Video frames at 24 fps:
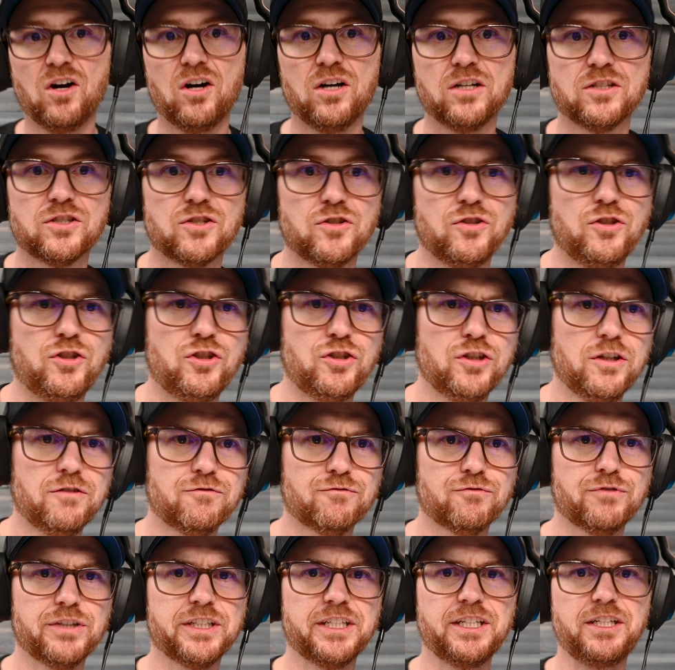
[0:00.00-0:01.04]
on, so you should
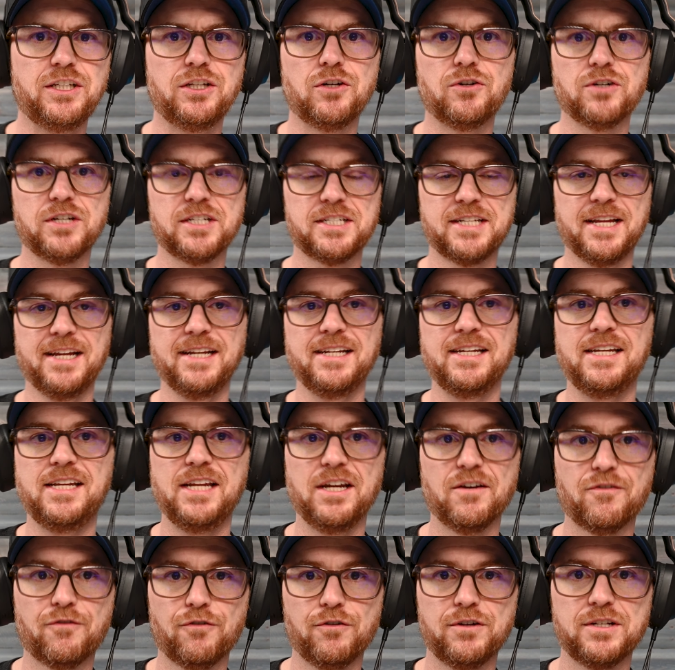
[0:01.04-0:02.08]
have really noticed a
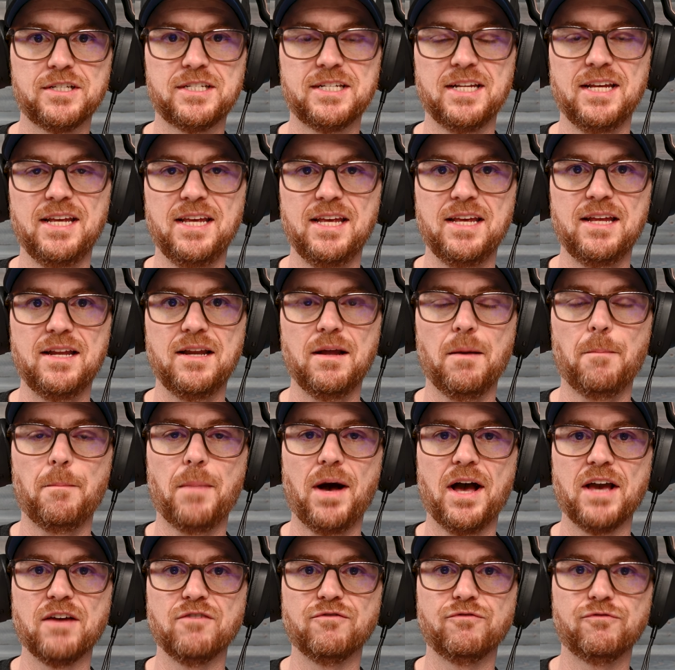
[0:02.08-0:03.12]
difference in
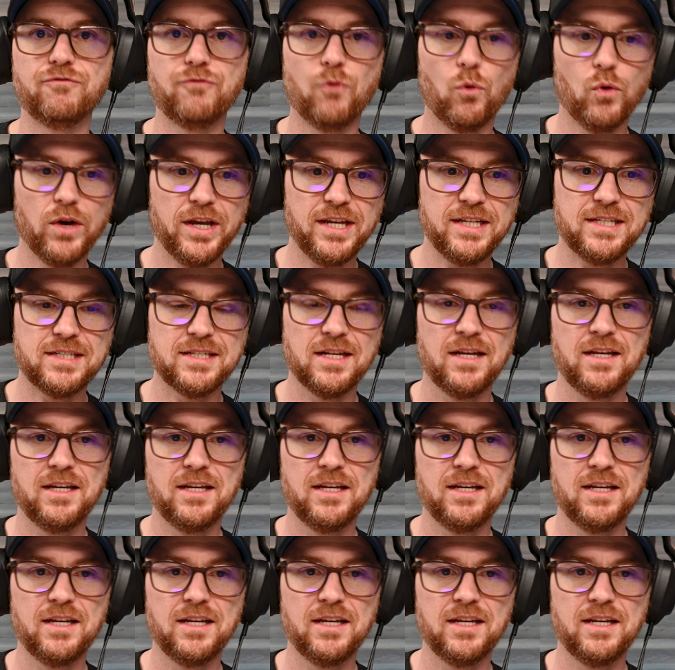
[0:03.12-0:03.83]
my voice.